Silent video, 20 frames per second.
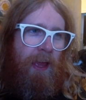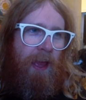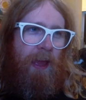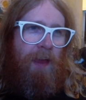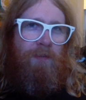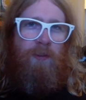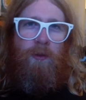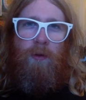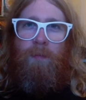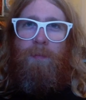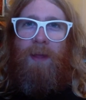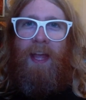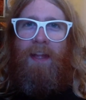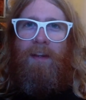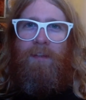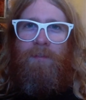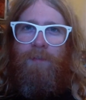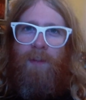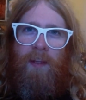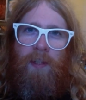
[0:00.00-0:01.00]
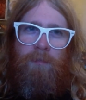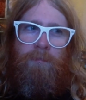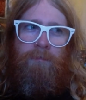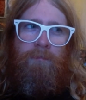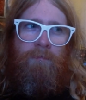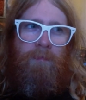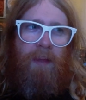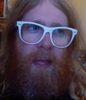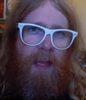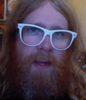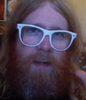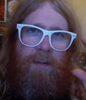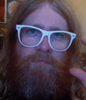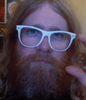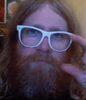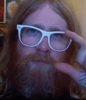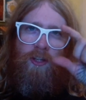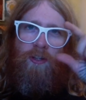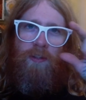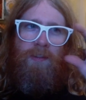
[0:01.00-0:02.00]
if you're buying film
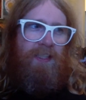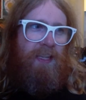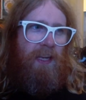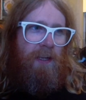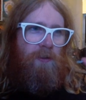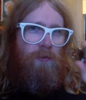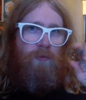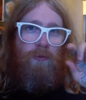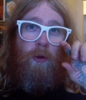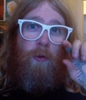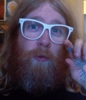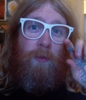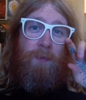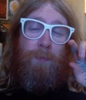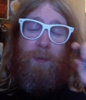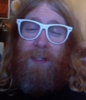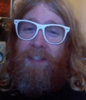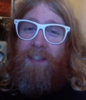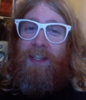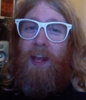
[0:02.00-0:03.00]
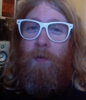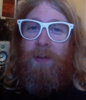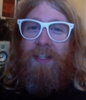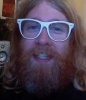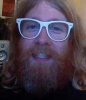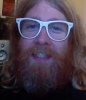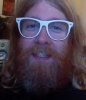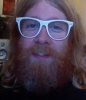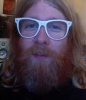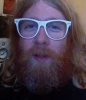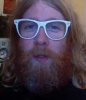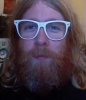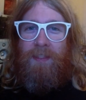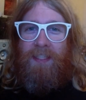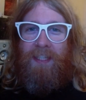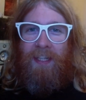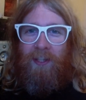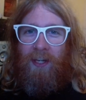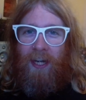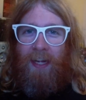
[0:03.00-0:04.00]
in, you know, single rolls, because nowadays film is
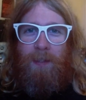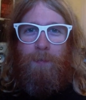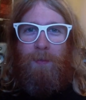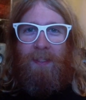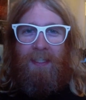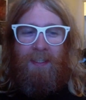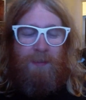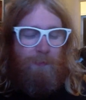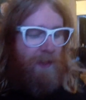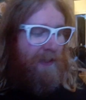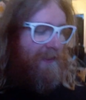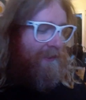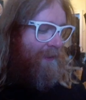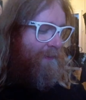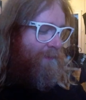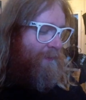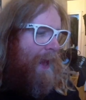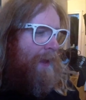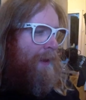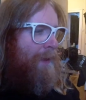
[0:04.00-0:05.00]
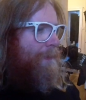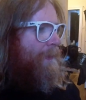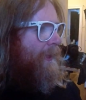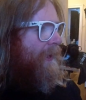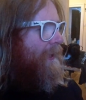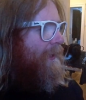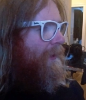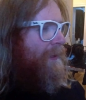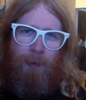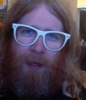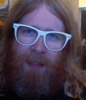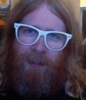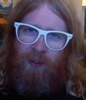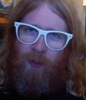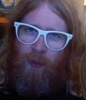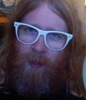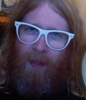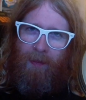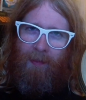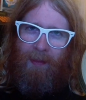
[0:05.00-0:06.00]
incredibly expensive. And I think by
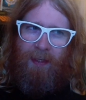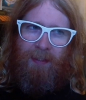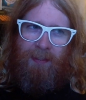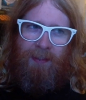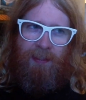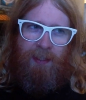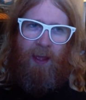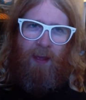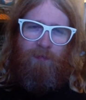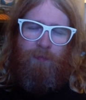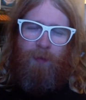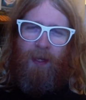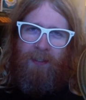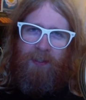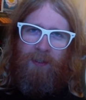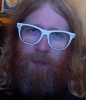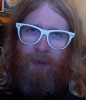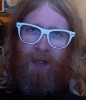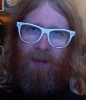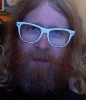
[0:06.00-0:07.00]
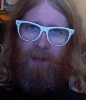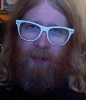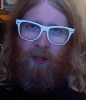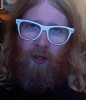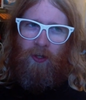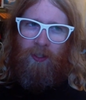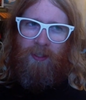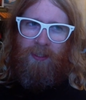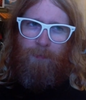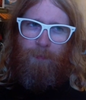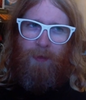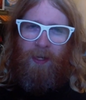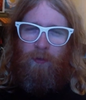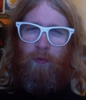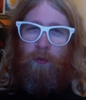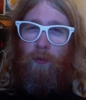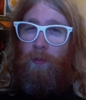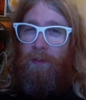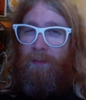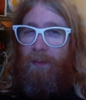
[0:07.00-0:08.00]
doing this, I've managed to bring the cost per
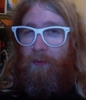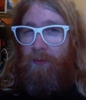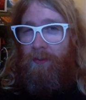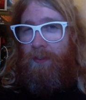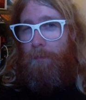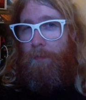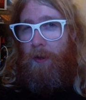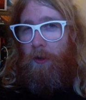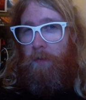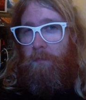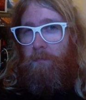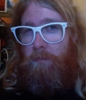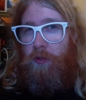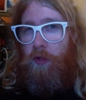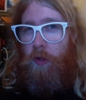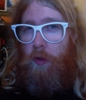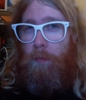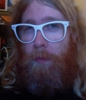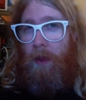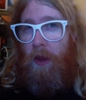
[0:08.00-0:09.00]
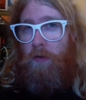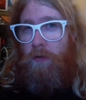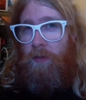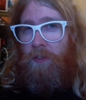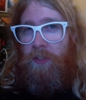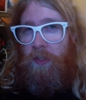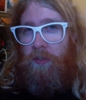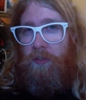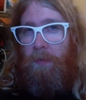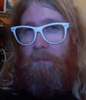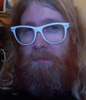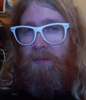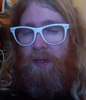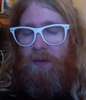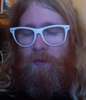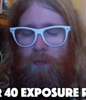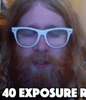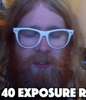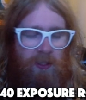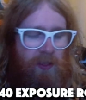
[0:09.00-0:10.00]
roll down to about £2 or
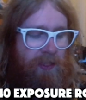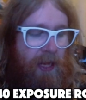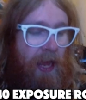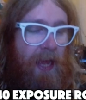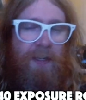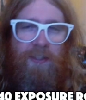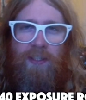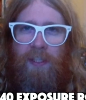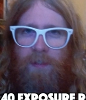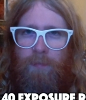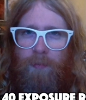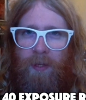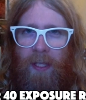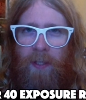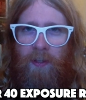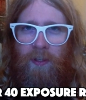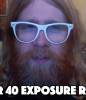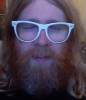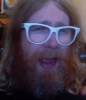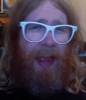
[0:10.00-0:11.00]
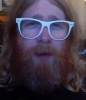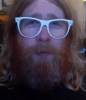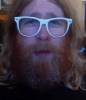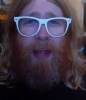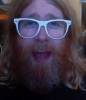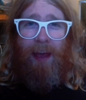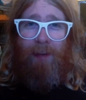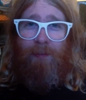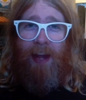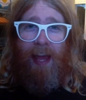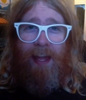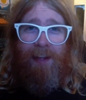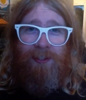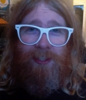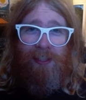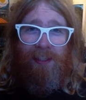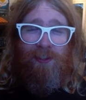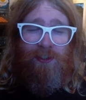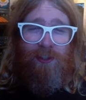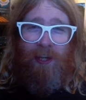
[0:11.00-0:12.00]
something, which is actually pretty good. Anyway, I haven't
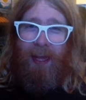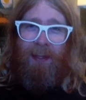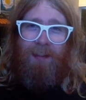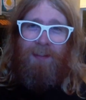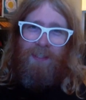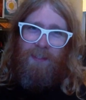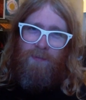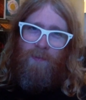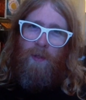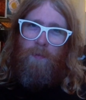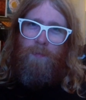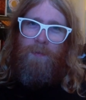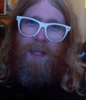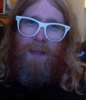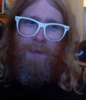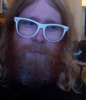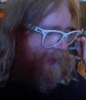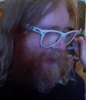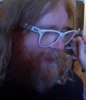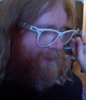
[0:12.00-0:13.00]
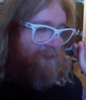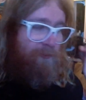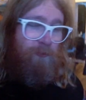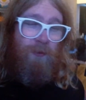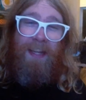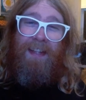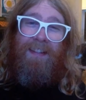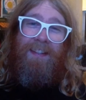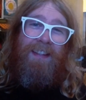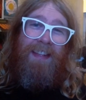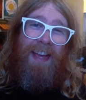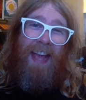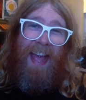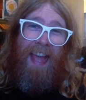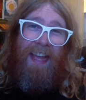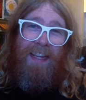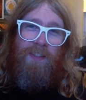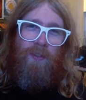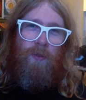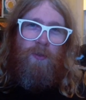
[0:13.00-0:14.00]
actually tried this film yet. It is rated at
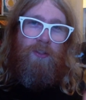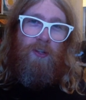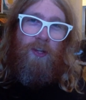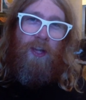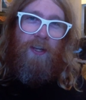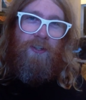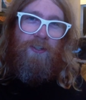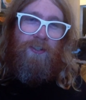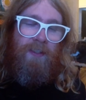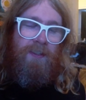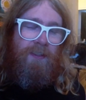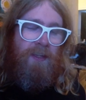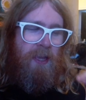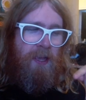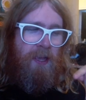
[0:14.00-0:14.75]
ISO 200,